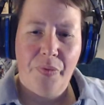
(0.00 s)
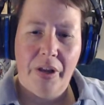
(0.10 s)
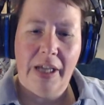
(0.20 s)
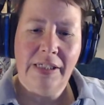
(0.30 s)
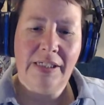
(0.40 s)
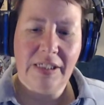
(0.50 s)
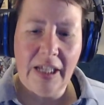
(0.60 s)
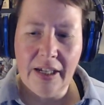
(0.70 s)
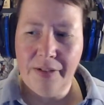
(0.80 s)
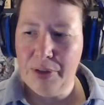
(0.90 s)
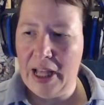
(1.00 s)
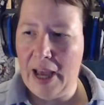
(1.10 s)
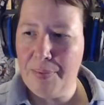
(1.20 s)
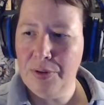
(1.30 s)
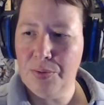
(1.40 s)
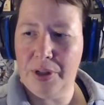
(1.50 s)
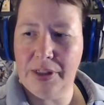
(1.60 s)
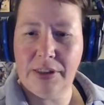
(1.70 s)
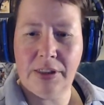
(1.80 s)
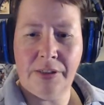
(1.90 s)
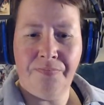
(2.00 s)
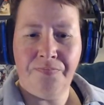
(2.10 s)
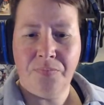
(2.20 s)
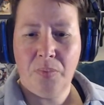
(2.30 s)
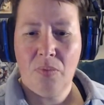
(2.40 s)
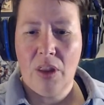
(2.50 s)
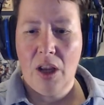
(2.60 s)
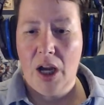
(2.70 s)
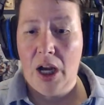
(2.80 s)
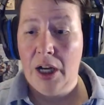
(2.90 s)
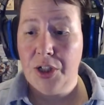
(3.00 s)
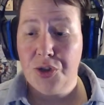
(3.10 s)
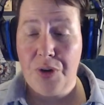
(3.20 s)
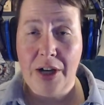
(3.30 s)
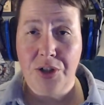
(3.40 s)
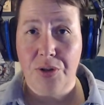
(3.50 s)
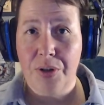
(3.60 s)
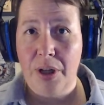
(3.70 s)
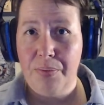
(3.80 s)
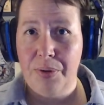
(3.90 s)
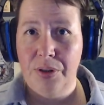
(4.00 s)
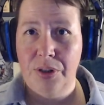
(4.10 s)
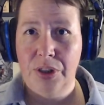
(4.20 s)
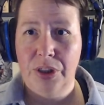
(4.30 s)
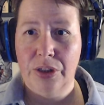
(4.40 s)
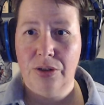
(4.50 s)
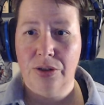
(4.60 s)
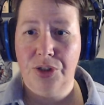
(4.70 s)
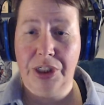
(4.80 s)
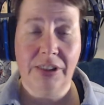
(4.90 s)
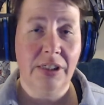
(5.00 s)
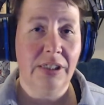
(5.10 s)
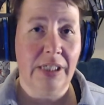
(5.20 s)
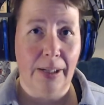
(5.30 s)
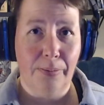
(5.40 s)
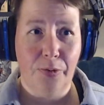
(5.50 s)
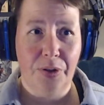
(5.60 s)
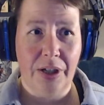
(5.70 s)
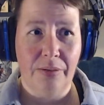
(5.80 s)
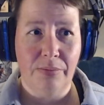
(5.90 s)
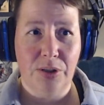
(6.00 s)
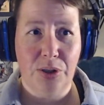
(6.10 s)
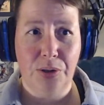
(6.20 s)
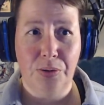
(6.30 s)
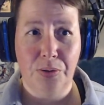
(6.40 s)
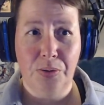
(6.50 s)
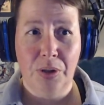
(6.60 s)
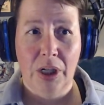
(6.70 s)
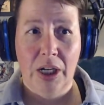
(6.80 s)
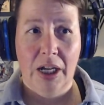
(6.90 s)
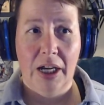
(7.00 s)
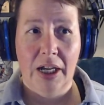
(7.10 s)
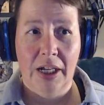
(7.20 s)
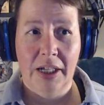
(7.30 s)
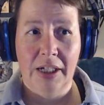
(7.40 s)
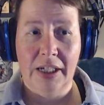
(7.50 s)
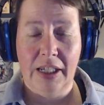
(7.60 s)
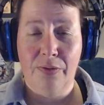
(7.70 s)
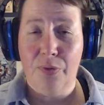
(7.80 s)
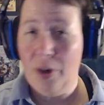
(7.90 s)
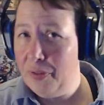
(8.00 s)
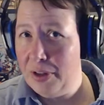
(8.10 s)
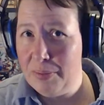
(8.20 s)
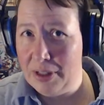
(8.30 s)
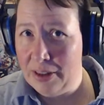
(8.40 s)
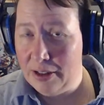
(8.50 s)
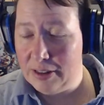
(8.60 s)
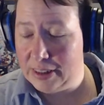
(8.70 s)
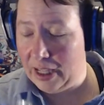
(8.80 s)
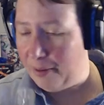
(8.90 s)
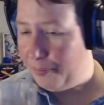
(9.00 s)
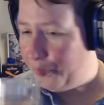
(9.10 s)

Instead, what happened was Drac showed up just in time for them to involve him in their escape.